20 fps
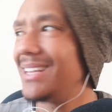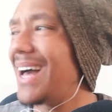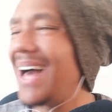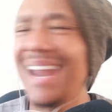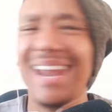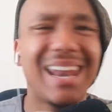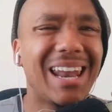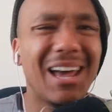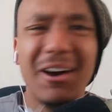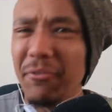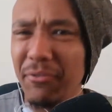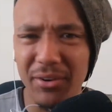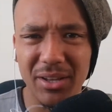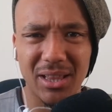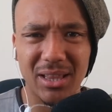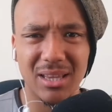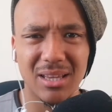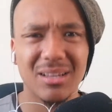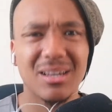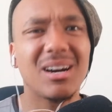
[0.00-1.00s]
I love it.
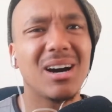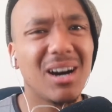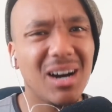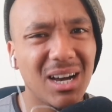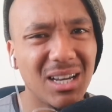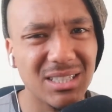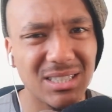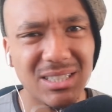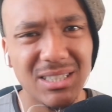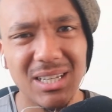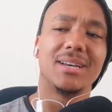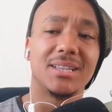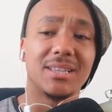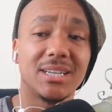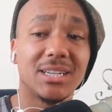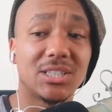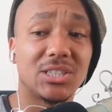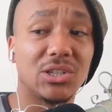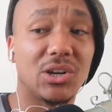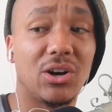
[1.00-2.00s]
Cause
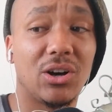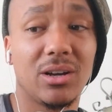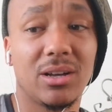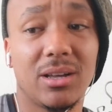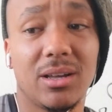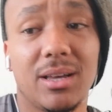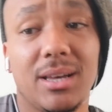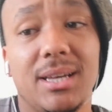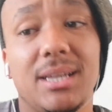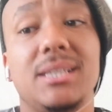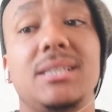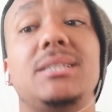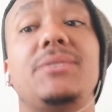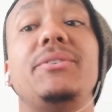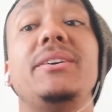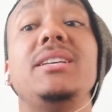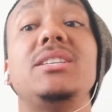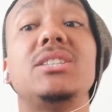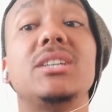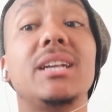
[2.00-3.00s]
the song is
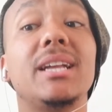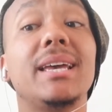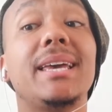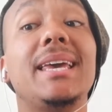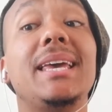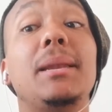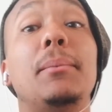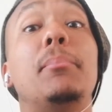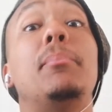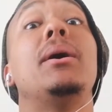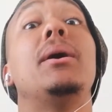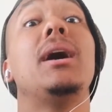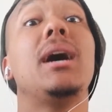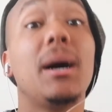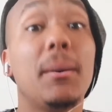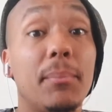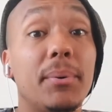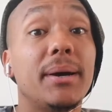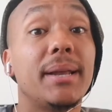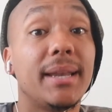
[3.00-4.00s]
featuring Kid
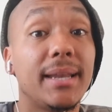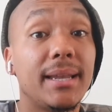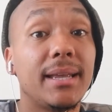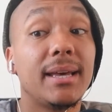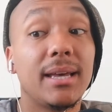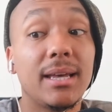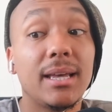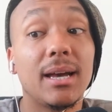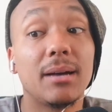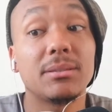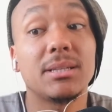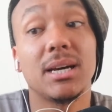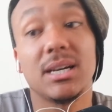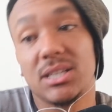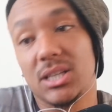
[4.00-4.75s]
Bourbon. You know I'm saying?